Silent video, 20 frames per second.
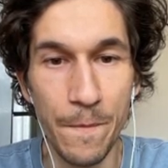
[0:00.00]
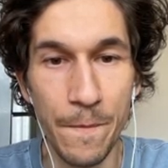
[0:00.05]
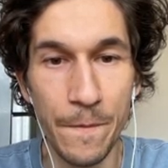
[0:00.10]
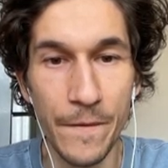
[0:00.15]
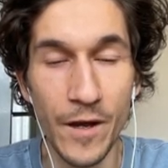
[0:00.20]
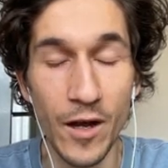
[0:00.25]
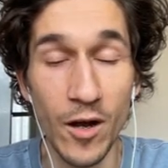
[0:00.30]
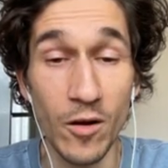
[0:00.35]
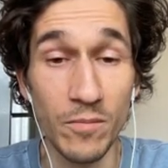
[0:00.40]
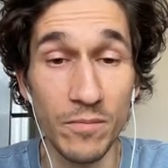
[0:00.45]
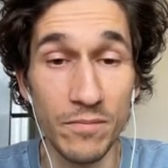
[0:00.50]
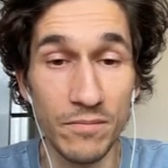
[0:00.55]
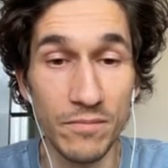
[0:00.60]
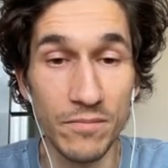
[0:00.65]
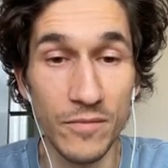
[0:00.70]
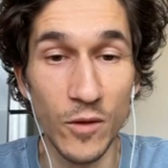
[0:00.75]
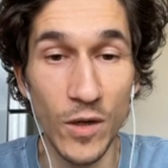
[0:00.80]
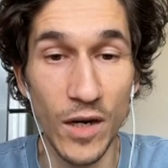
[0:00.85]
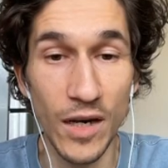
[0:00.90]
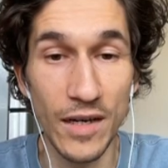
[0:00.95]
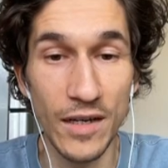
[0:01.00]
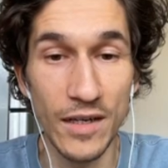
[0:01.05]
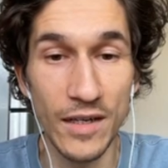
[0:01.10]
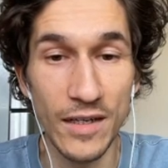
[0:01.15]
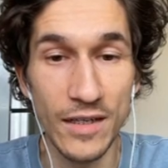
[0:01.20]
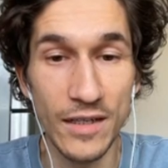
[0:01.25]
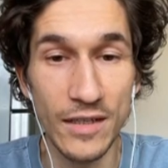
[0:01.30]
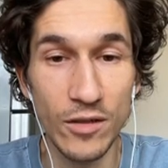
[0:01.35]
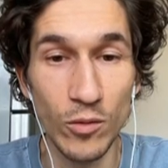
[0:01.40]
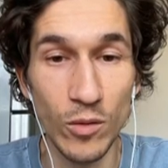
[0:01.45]
oh okay
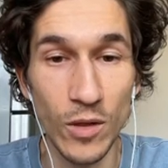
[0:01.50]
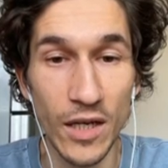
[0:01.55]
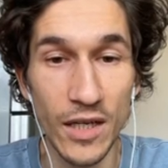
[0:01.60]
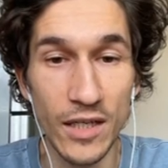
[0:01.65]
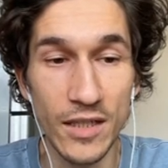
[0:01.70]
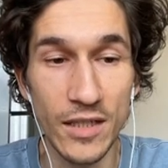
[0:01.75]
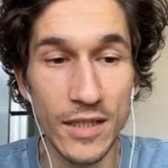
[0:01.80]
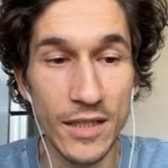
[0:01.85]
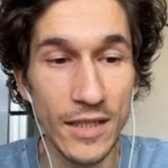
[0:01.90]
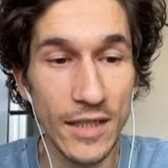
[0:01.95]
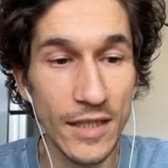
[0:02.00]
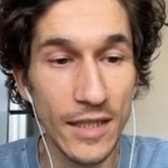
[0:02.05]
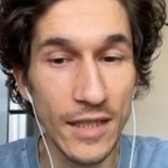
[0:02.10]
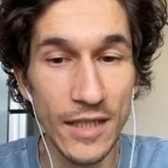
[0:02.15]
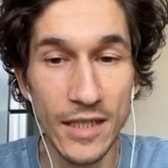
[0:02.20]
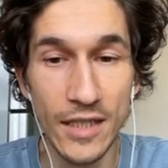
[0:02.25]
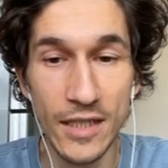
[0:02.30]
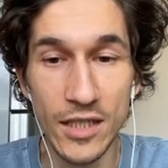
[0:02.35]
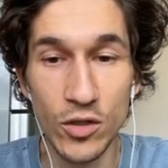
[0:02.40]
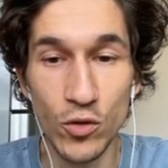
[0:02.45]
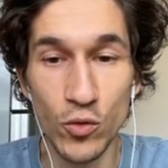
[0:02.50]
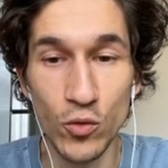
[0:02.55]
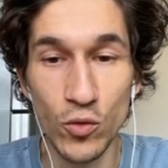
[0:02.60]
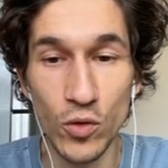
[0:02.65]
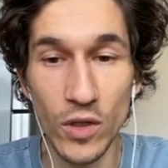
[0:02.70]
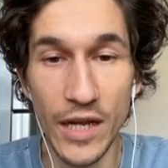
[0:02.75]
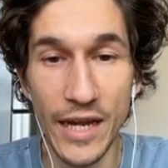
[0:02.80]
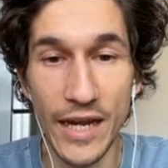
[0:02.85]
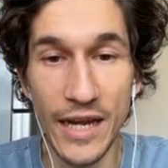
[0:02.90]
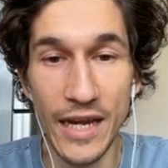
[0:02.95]
too late too
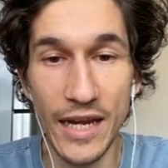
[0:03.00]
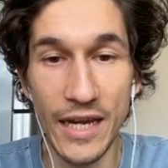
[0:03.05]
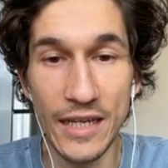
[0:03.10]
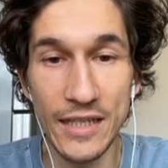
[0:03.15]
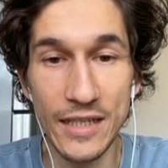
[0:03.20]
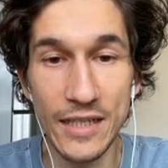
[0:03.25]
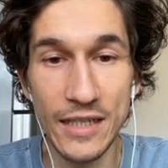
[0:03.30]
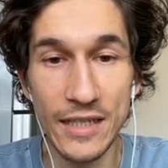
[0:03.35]
late